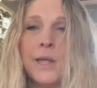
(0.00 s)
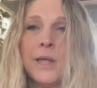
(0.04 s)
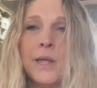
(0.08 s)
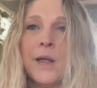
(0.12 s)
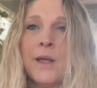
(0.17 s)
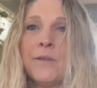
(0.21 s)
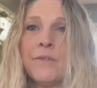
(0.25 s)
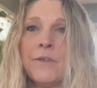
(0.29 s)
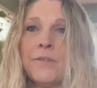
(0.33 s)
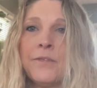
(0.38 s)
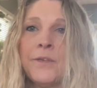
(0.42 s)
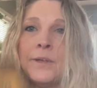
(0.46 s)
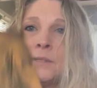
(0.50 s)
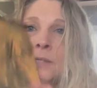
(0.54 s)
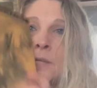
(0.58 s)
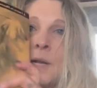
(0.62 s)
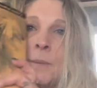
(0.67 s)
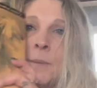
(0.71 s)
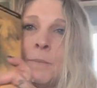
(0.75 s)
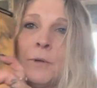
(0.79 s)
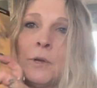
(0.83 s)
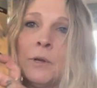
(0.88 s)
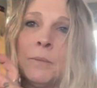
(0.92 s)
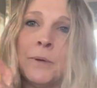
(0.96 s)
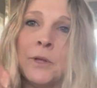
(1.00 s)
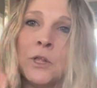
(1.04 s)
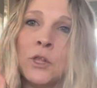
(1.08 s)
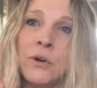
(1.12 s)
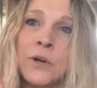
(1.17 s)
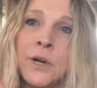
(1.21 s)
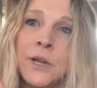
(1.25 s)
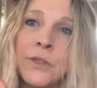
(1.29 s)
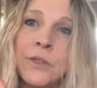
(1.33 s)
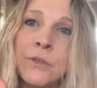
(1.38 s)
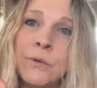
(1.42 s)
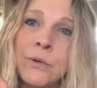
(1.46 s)
And the things that I'm going to be
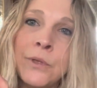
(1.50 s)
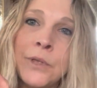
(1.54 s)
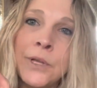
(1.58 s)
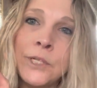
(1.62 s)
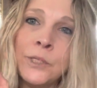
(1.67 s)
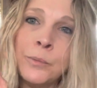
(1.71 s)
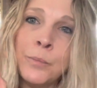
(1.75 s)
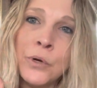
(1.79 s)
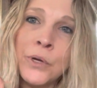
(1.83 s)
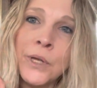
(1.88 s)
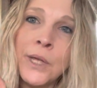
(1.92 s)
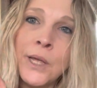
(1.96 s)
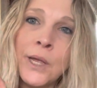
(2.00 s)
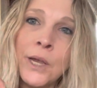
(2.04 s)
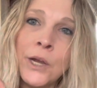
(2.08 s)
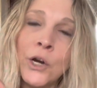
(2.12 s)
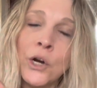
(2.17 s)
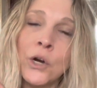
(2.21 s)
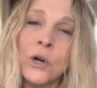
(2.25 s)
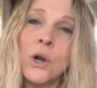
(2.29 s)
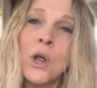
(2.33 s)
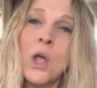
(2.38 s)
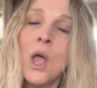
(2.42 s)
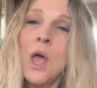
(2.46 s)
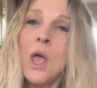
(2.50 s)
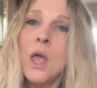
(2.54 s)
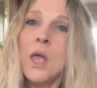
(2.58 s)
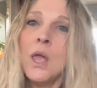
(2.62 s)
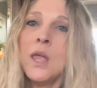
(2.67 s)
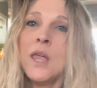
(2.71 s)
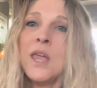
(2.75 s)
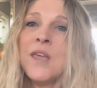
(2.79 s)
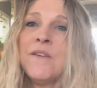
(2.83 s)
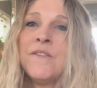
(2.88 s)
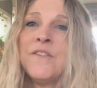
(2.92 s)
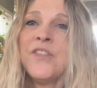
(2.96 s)
learning through this book here.
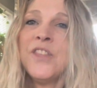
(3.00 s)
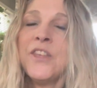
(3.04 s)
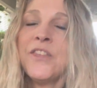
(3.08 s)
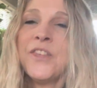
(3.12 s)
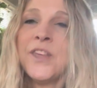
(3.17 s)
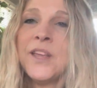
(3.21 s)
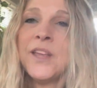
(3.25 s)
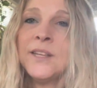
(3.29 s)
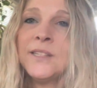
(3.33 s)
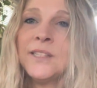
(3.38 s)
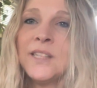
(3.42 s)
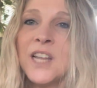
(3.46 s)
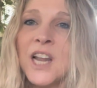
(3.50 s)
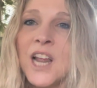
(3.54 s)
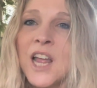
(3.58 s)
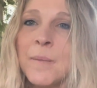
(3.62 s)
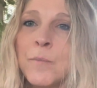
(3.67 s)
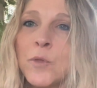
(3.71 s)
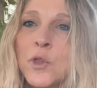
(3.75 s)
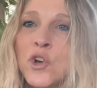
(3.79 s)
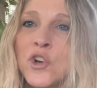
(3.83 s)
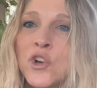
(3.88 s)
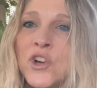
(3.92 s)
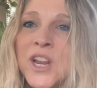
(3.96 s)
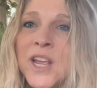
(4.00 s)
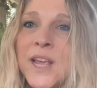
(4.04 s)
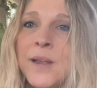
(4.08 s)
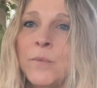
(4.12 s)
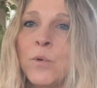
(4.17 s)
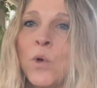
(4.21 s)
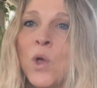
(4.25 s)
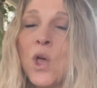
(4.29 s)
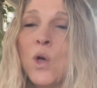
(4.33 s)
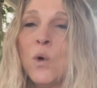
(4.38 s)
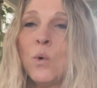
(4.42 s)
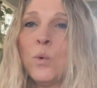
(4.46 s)
Even the things that I'm learning
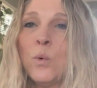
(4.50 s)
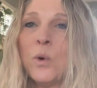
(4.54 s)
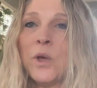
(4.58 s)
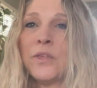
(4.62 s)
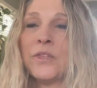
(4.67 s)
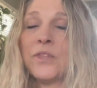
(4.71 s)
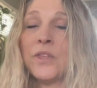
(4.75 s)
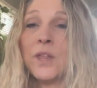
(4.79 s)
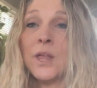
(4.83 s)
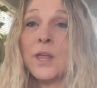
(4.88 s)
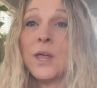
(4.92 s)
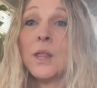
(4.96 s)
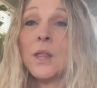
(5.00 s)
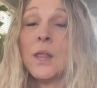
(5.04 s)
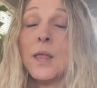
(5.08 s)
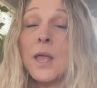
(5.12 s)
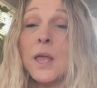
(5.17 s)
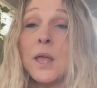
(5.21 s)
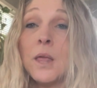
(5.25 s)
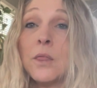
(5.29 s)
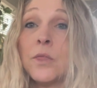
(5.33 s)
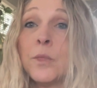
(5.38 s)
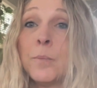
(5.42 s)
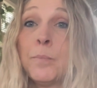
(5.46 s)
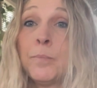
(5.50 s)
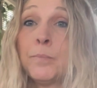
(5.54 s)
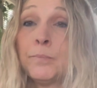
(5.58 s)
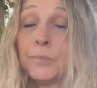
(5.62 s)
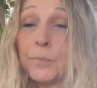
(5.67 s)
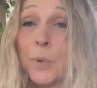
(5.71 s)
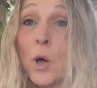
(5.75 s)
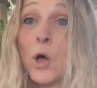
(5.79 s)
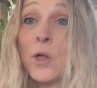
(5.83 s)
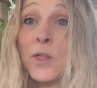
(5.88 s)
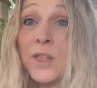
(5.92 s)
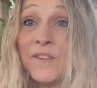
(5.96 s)
with the
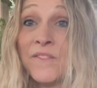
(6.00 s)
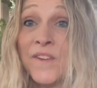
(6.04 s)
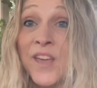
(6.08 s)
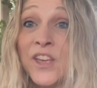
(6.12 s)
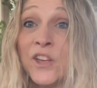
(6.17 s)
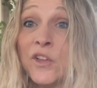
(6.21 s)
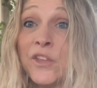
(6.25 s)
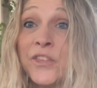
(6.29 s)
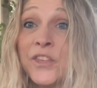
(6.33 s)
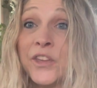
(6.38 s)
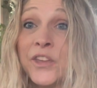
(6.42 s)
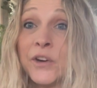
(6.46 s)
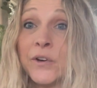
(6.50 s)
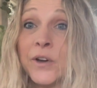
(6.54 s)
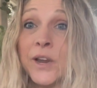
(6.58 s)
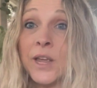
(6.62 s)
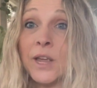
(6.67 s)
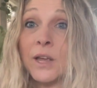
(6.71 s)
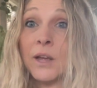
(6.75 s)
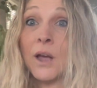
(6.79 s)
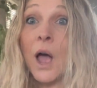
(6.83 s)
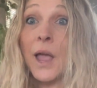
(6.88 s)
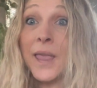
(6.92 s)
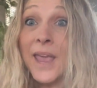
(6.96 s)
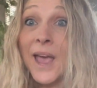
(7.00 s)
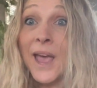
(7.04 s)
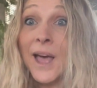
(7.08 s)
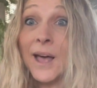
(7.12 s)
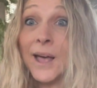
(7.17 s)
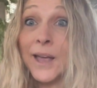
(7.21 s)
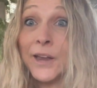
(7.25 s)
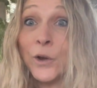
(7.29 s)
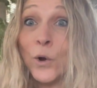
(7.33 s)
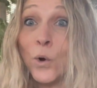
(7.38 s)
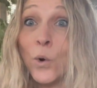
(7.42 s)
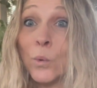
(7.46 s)
polyvagal theory. Yeah,
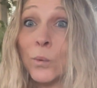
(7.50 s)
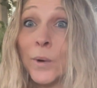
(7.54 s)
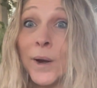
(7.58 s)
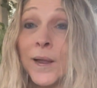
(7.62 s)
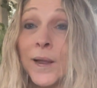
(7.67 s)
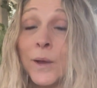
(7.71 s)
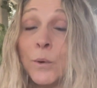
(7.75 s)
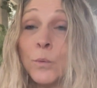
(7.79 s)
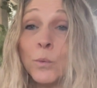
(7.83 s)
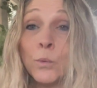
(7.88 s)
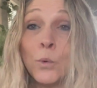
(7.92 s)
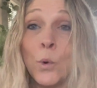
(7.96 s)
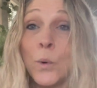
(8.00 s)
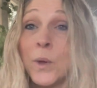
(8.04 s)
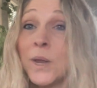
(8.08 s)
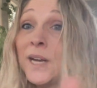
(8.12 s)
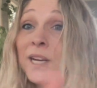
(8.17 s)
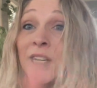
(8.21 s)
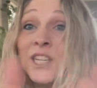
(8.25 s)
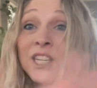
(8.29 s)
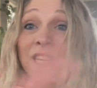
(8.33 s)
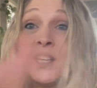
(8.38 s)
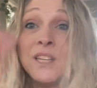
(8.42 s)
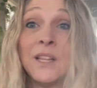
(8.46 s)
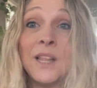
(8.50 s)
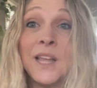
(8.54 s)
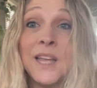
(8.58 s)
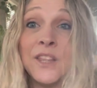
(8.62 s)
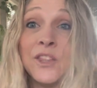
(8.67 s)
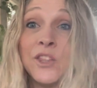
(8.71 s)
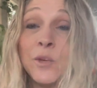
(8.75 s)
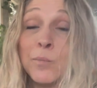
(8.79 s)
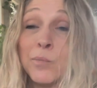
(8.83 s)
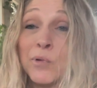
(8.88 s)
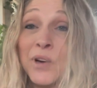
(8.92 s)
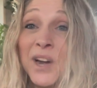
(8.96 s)
I know, right? Going into like
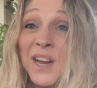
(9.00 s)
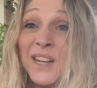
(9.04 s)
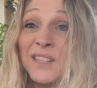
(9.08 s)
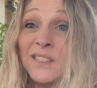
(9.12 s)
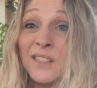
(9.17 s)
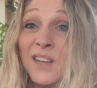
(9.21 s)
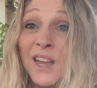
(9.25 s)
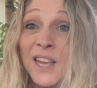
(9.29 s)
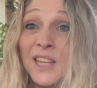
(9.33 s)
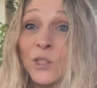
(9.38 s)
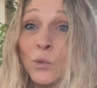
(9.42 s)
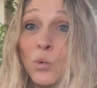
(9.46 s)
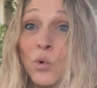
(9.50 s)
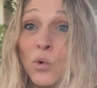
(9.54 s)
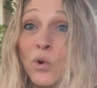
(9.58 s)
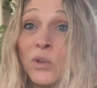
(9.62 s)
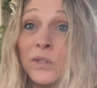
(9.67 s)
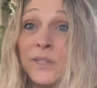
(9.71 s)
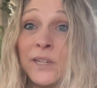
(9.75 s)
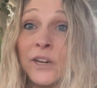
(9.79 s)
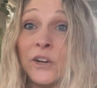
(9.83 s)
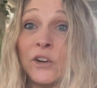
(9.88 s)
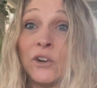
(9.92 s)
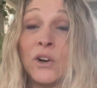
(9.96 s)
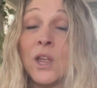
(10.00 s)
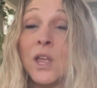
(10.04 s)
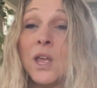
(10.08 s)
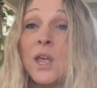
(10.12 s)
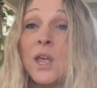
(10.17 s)
the brain science world here.